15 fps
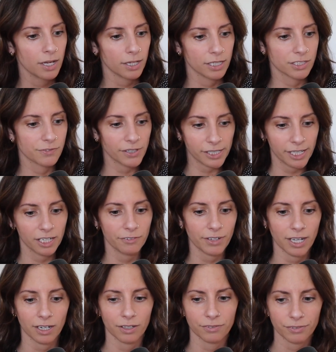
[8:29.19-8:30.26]
It's very
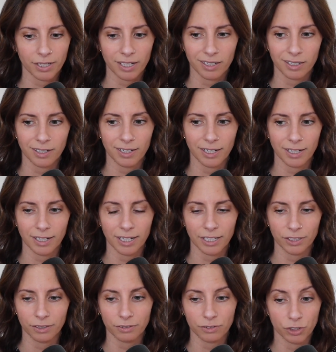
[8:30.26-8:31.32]
innovative, and
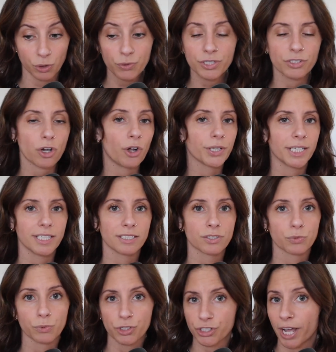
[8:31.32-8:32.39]
it uses all this
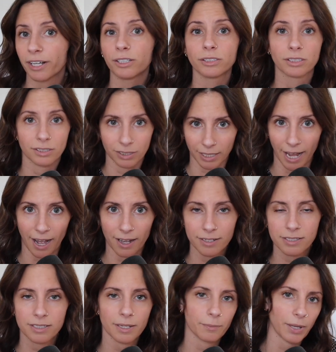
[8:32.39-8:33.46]
recycled
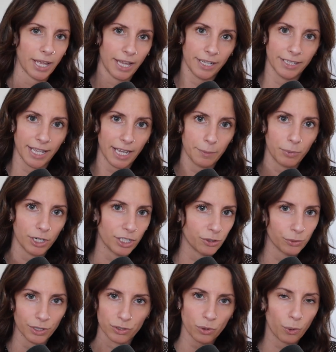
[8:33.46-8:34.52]
glass, and they put it
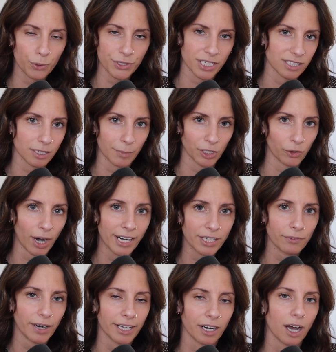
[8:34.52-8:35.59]
through this whole system and grind it
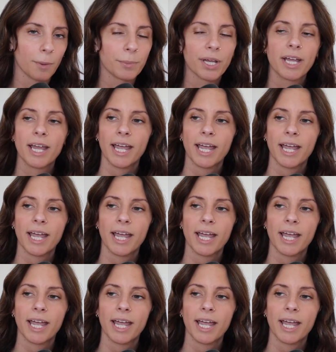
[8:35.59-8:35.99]
right up,